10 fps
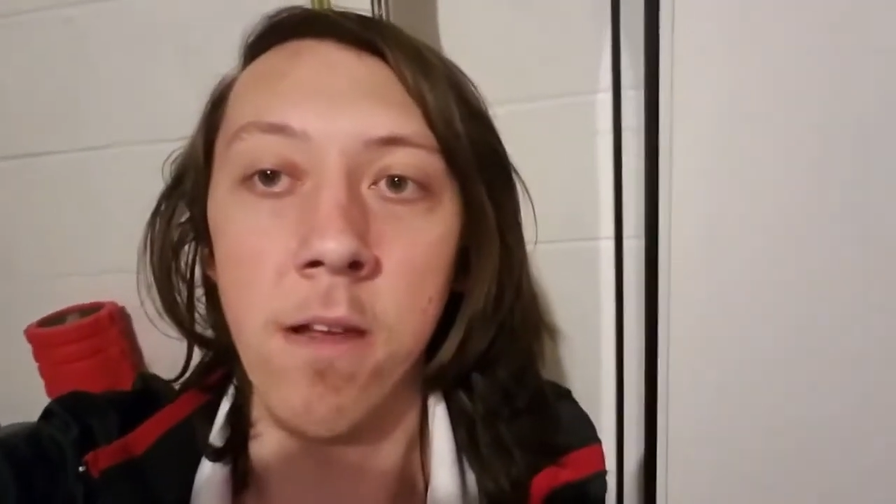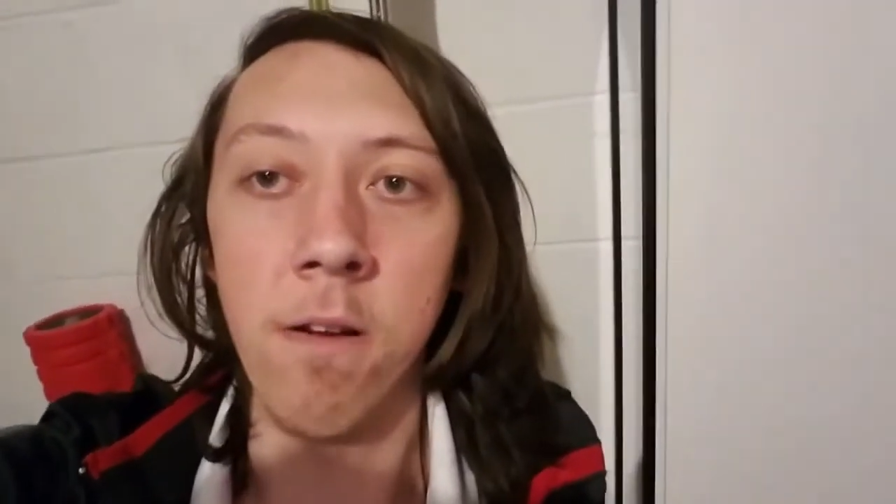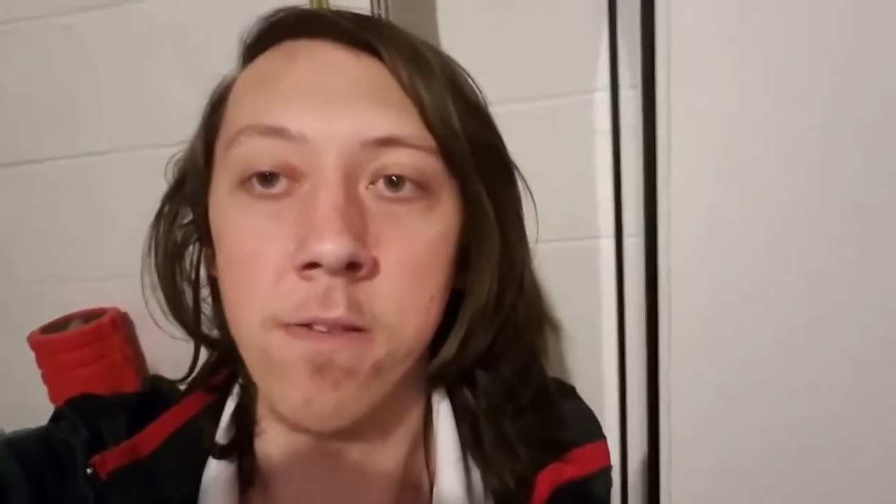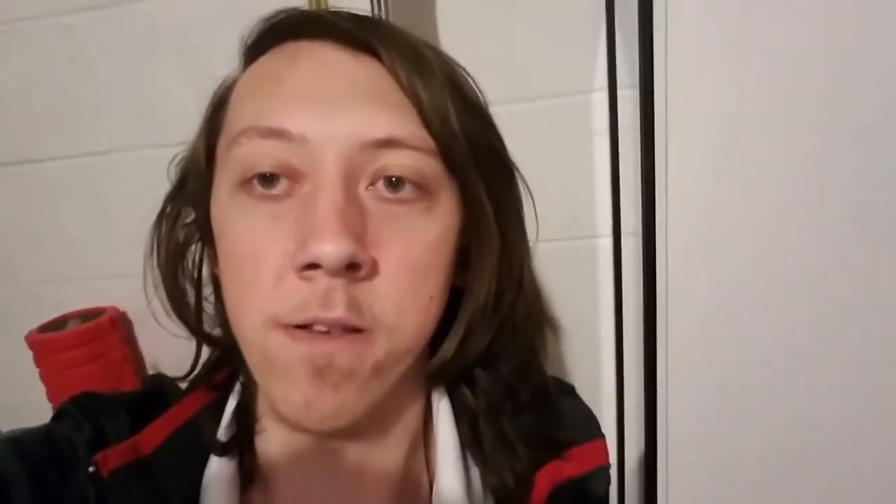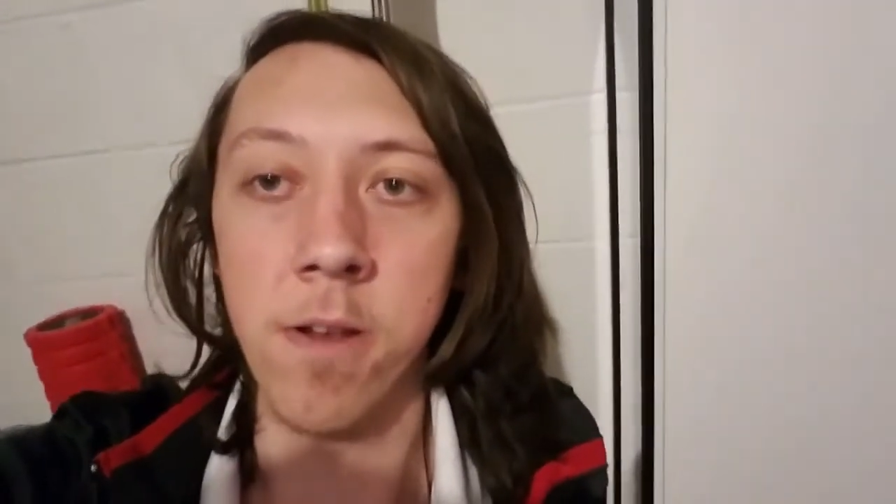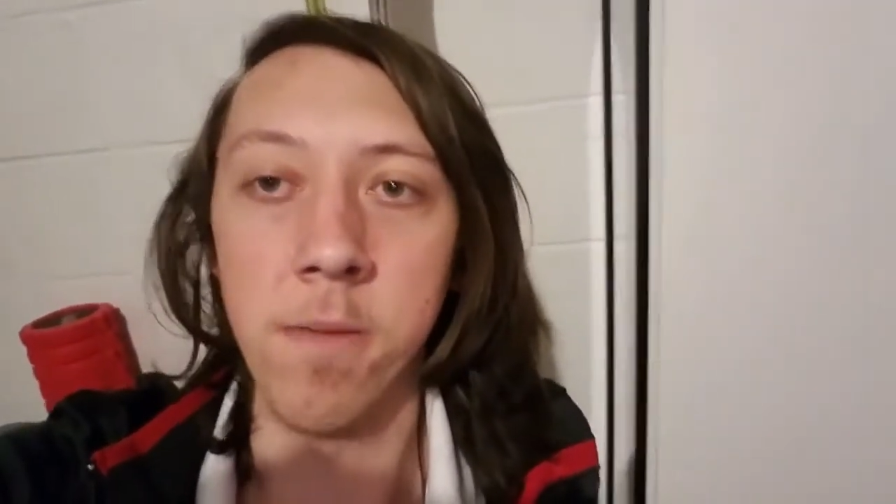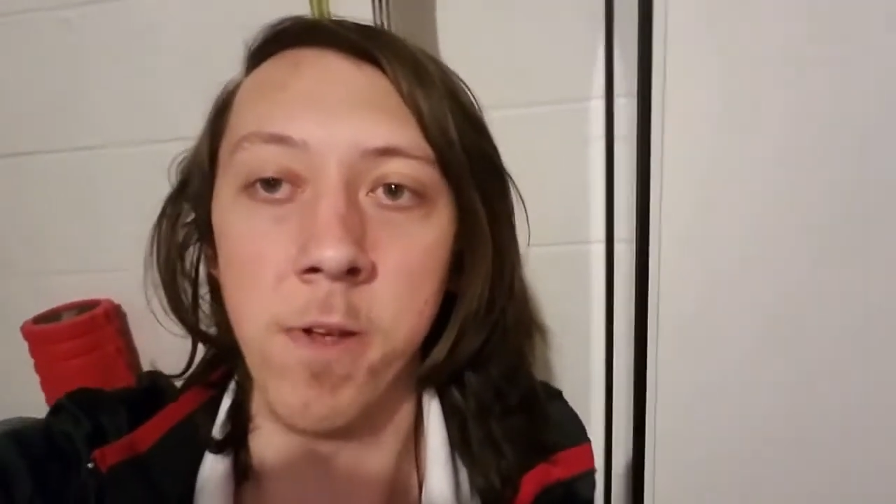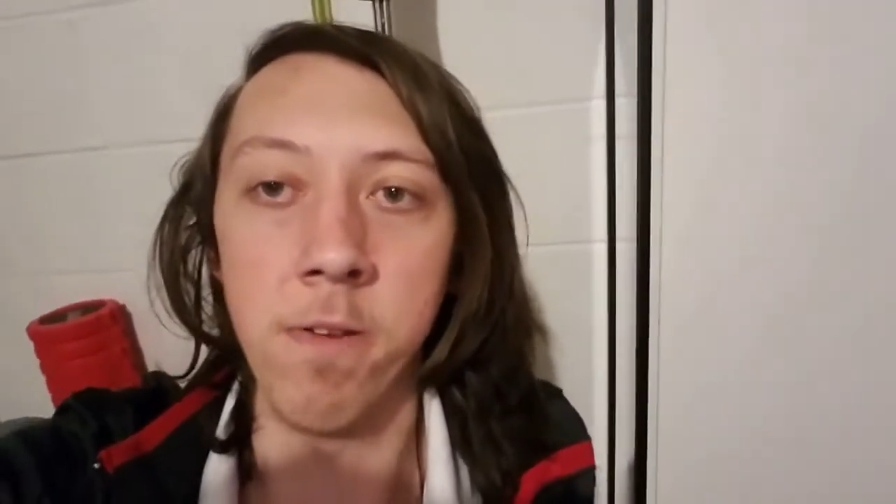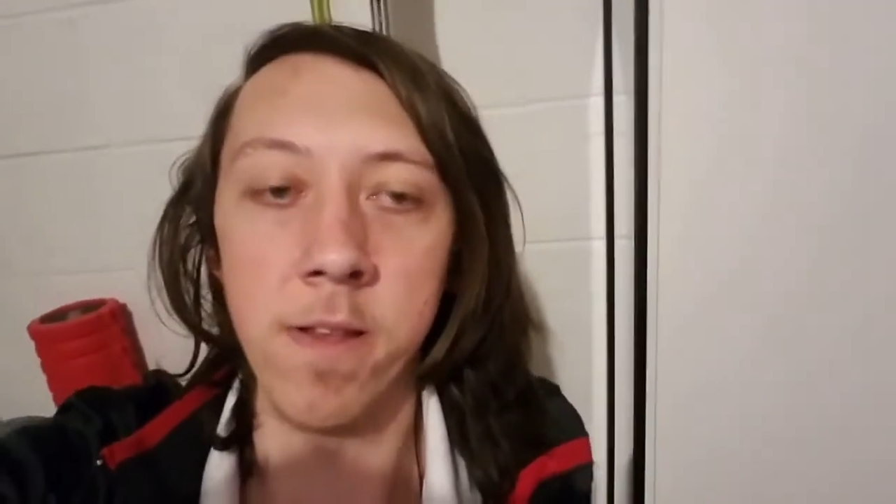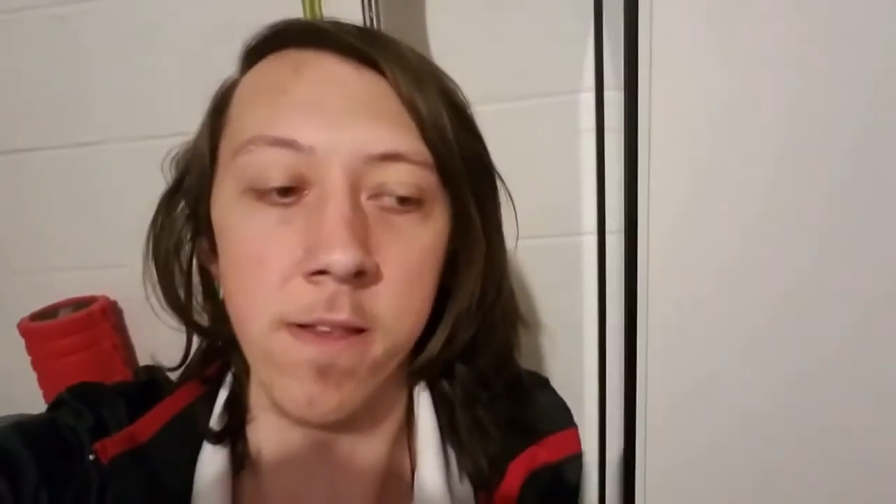also going to be
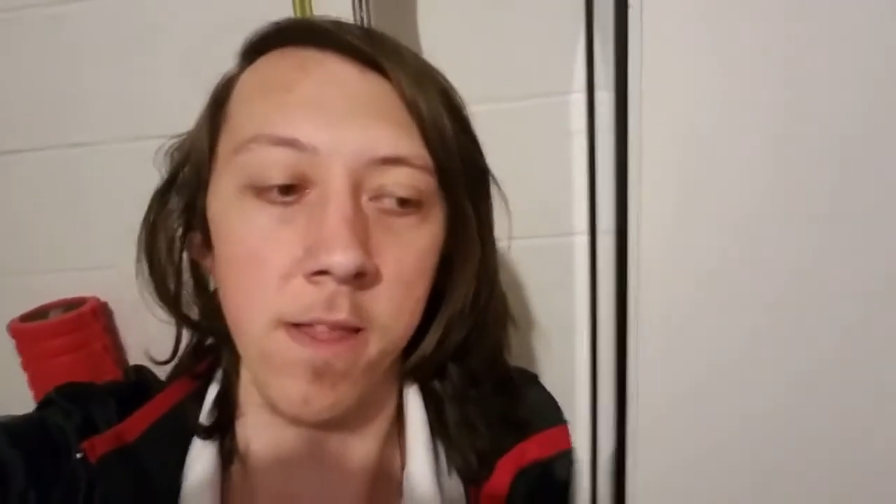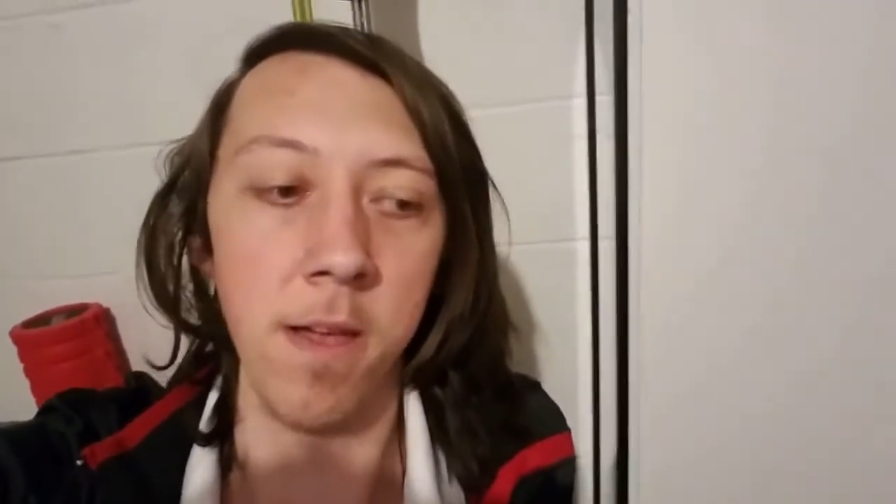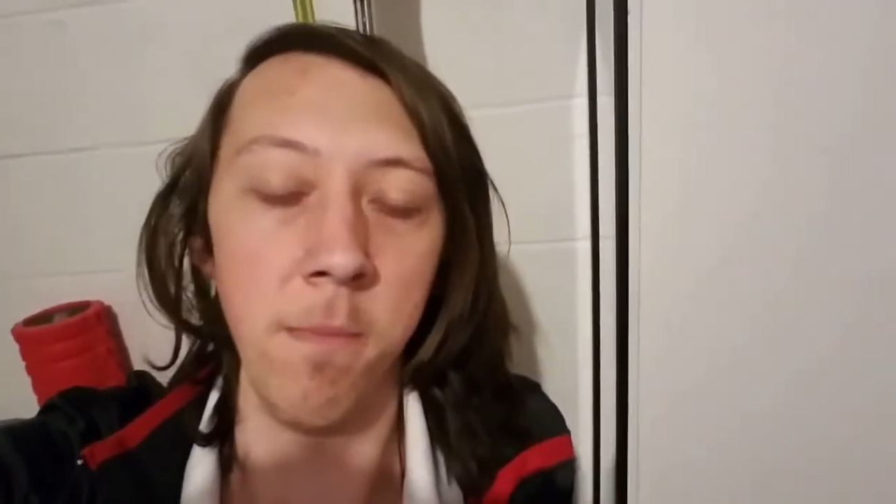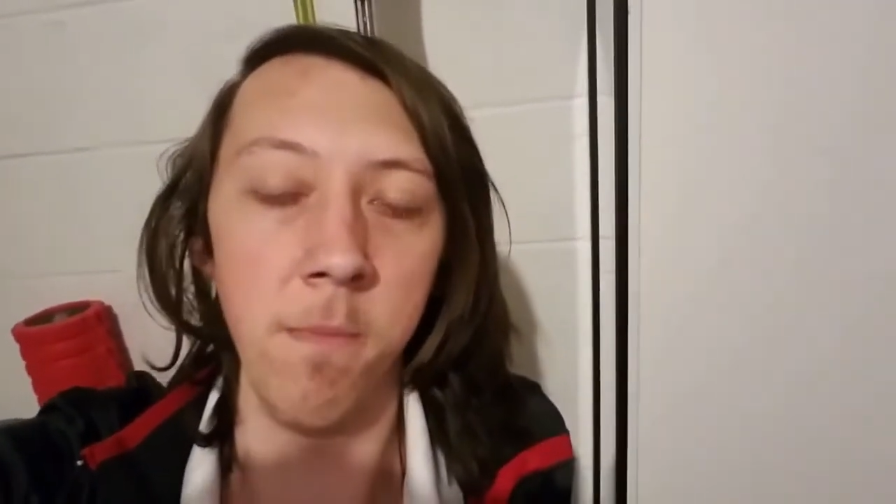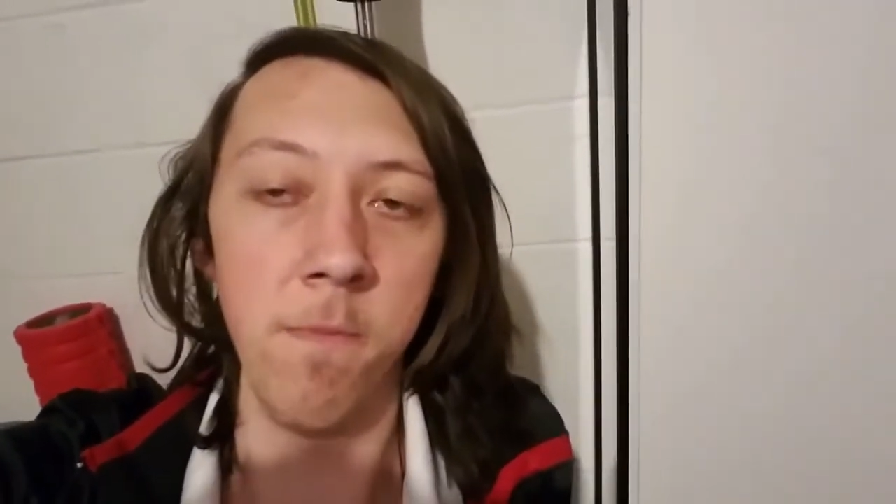raising that